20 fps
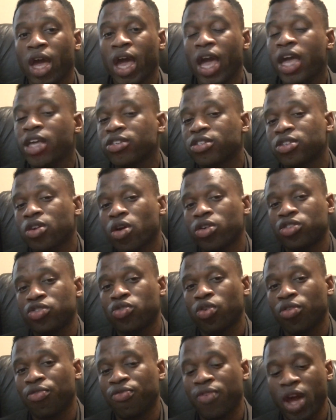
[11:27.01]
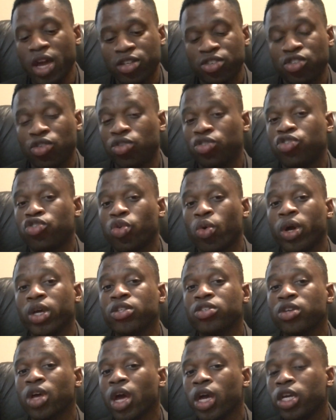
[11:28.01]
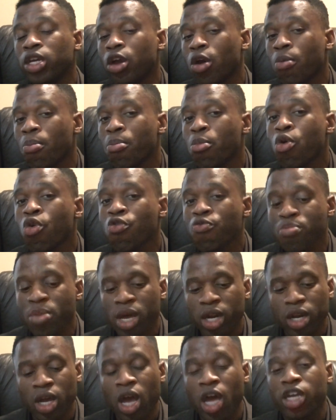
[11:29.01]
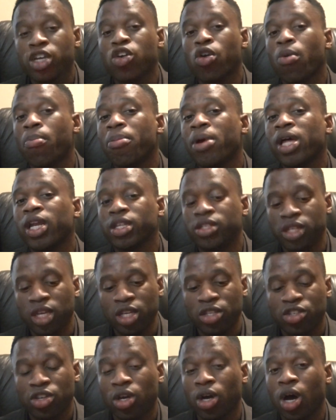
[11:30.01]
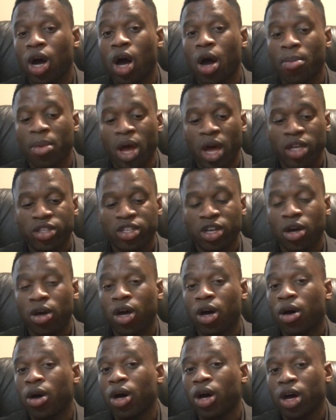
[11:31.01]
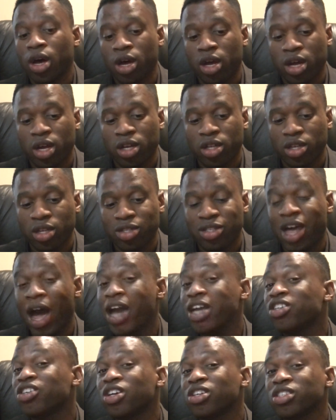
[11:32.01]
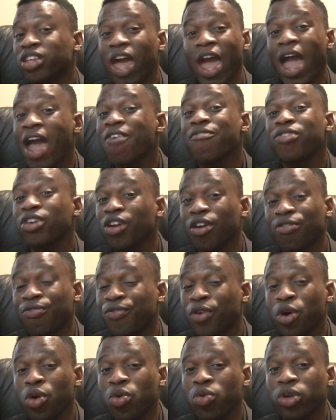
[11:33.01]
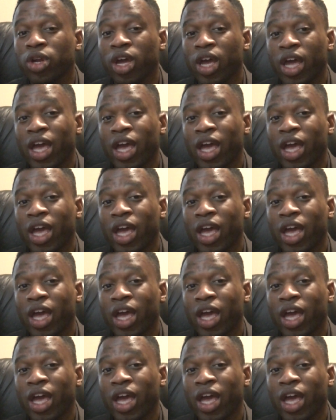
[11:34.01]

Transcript: it starts to affect your joints, your movement, your ability to digest your food.